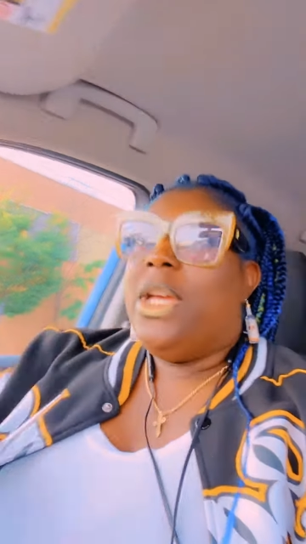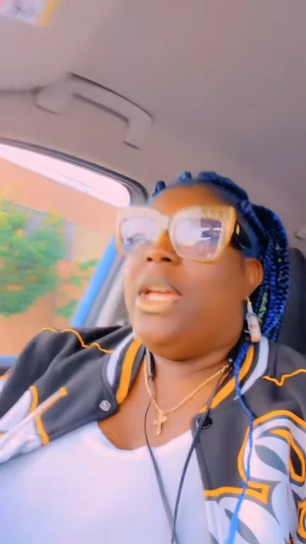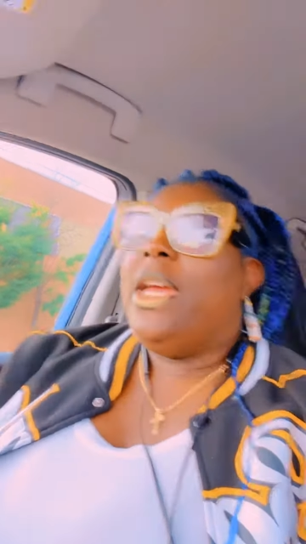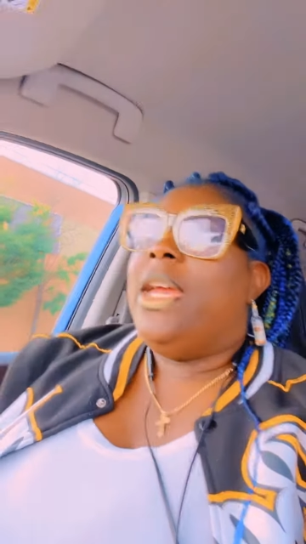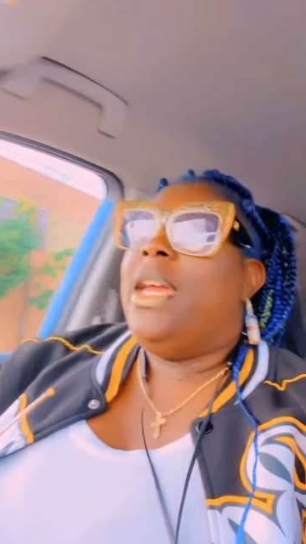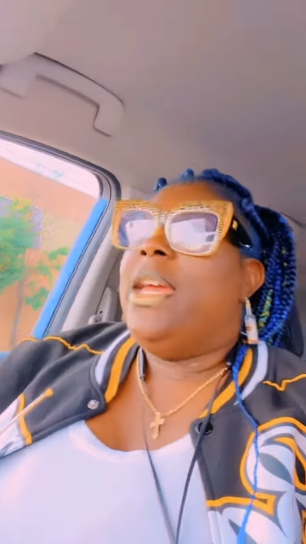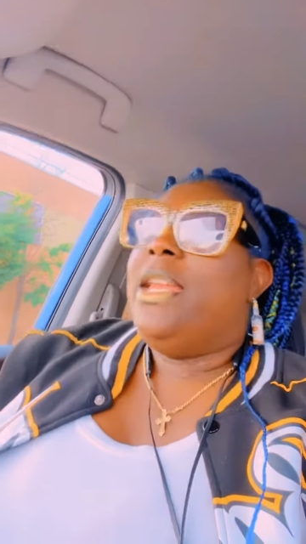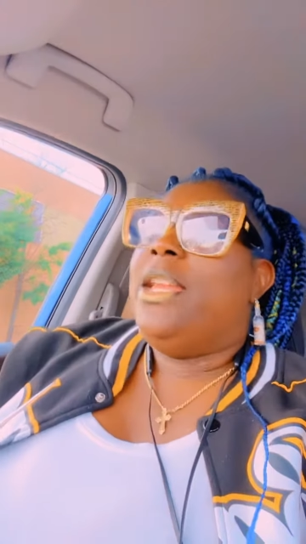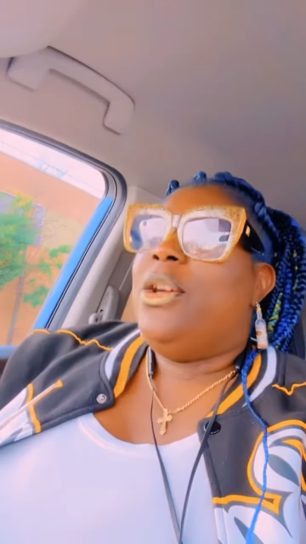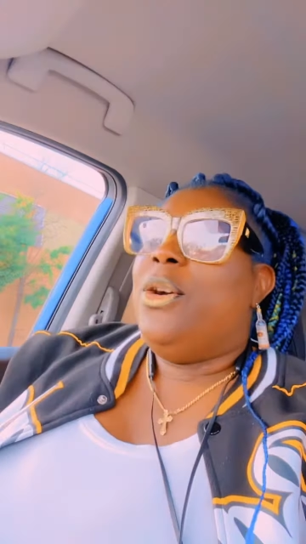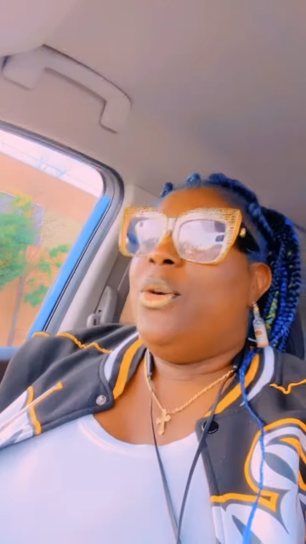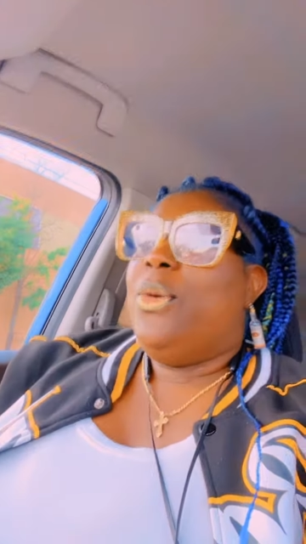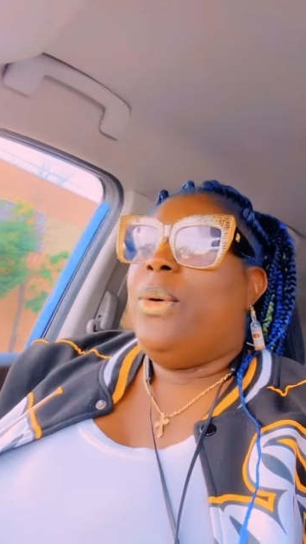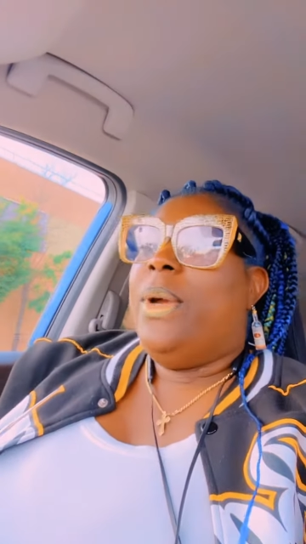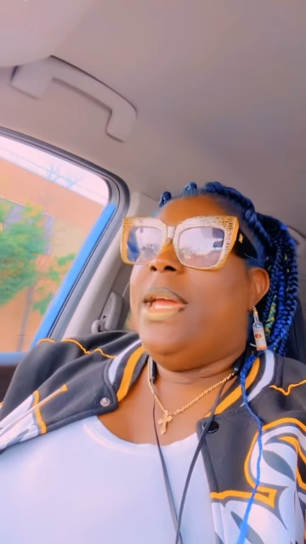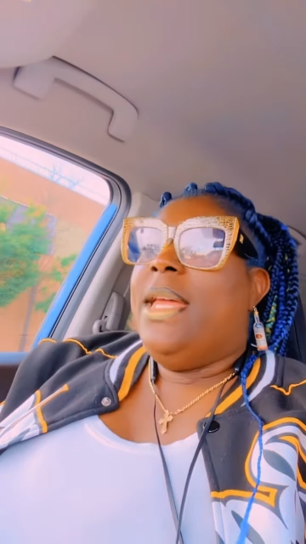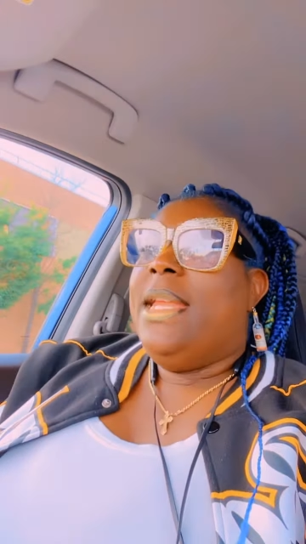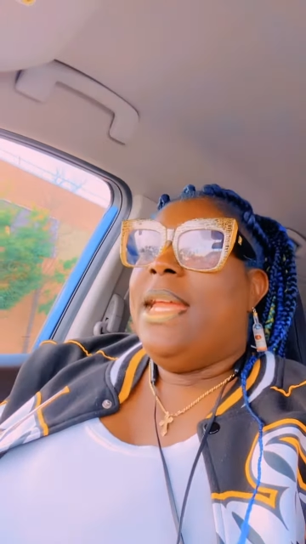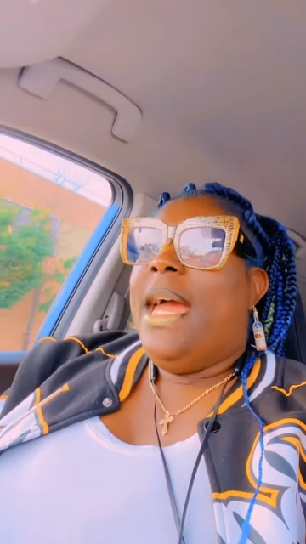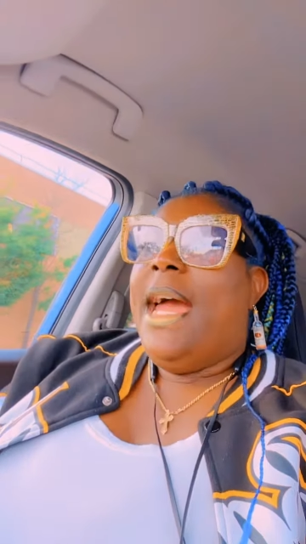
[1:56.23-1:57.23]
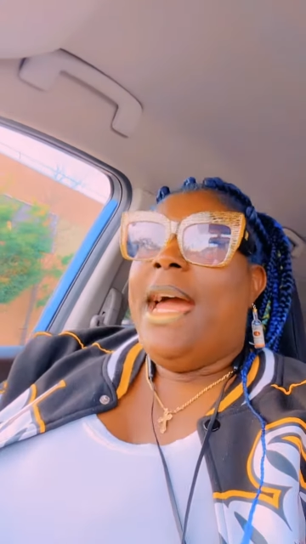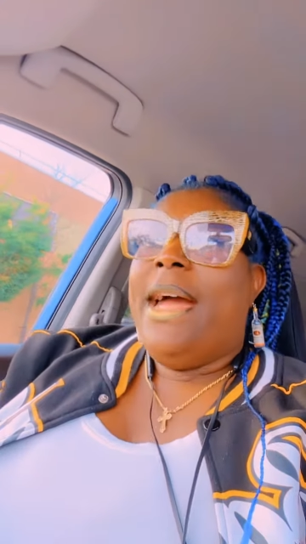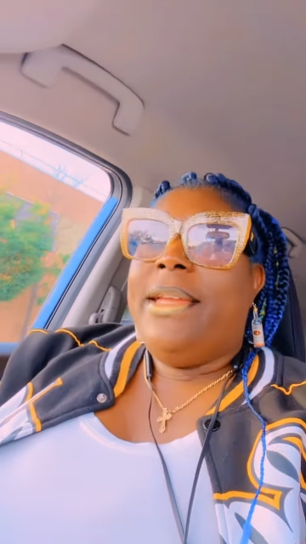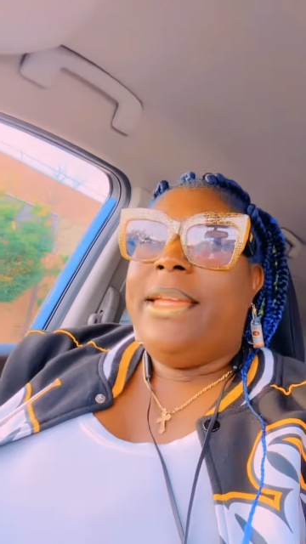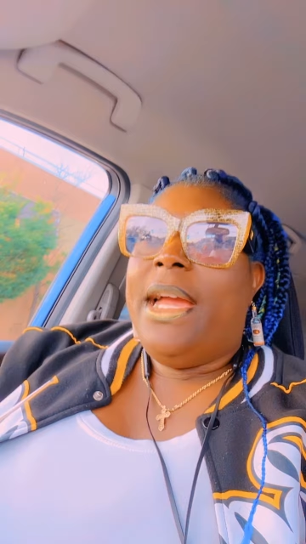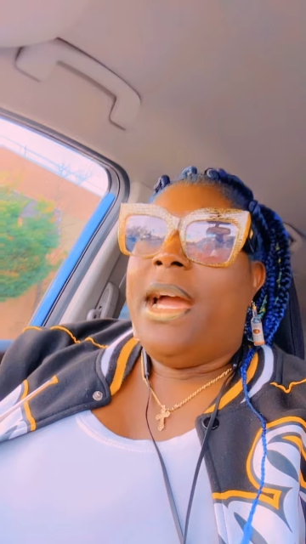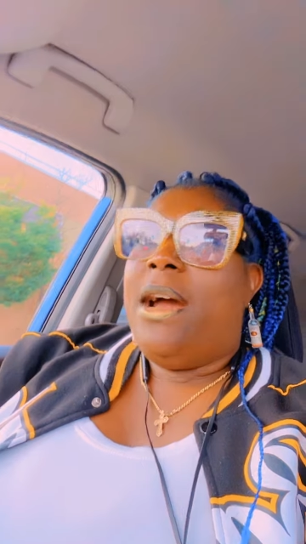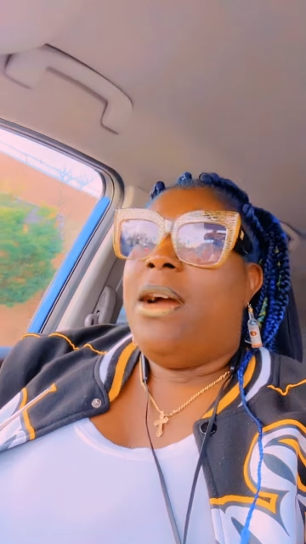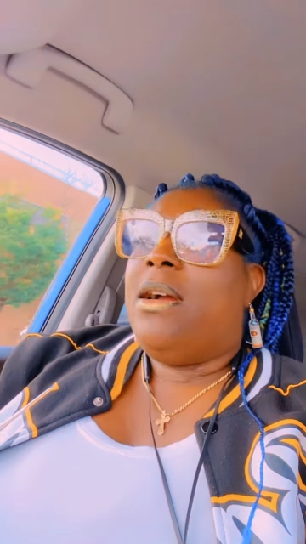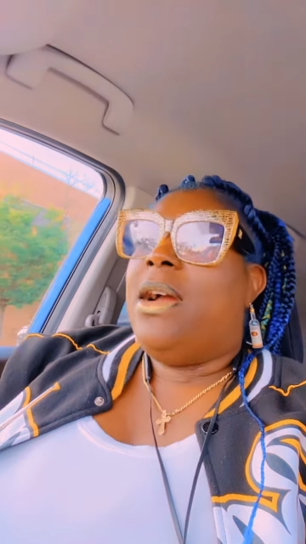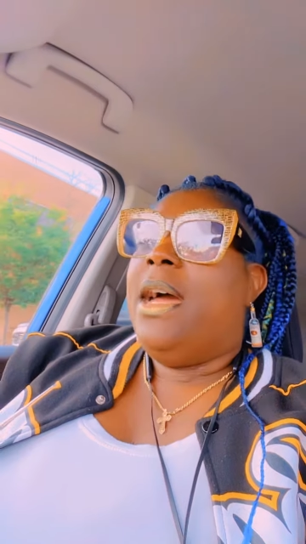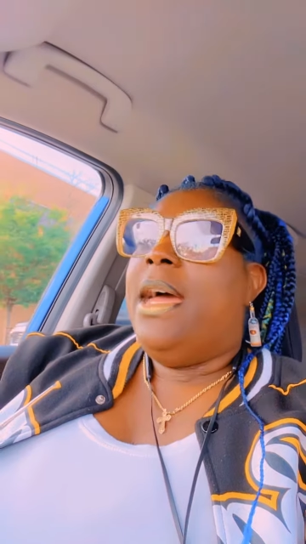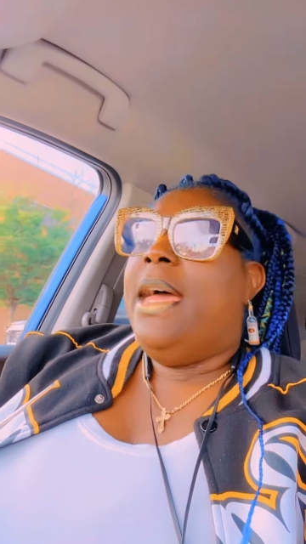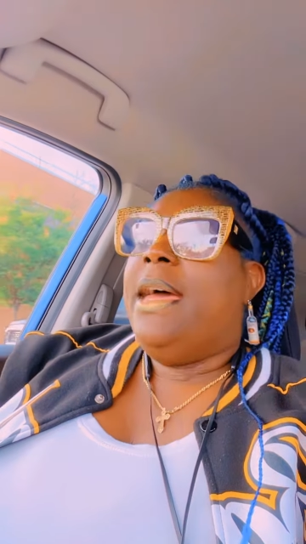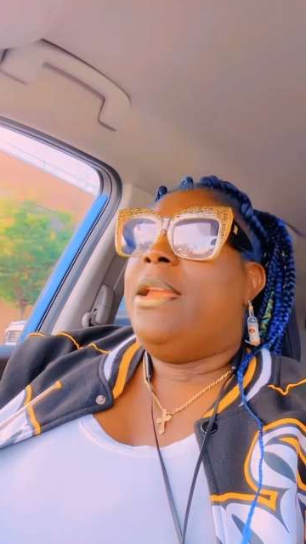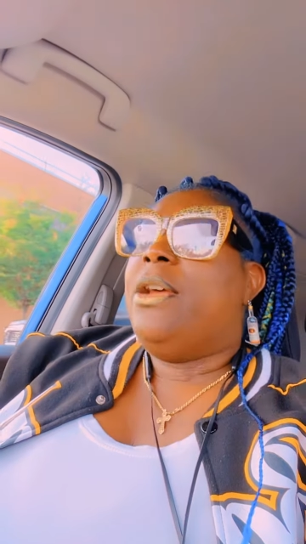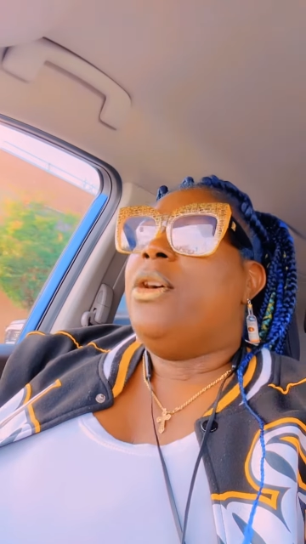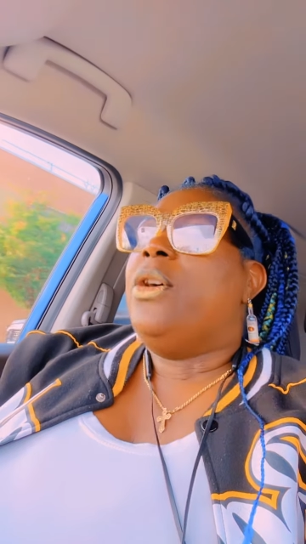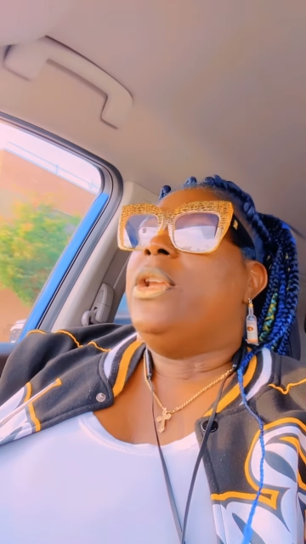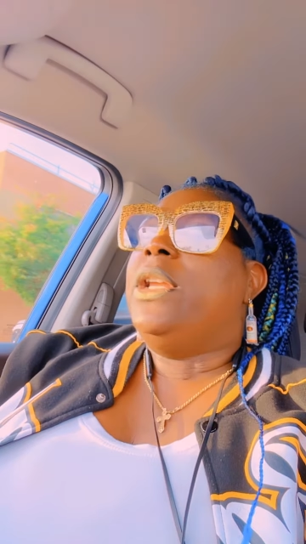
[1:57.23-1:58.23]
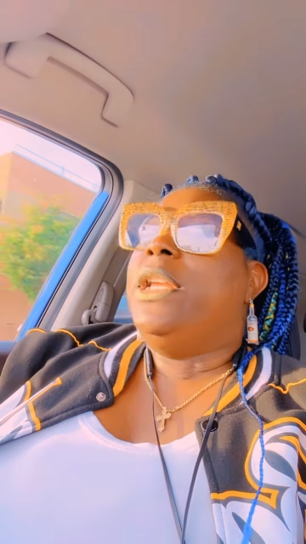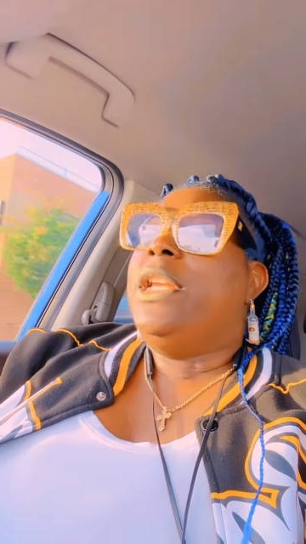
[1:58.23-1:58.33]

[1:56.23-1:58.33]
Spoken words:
Anywho, anyhow, y'all, go ahead on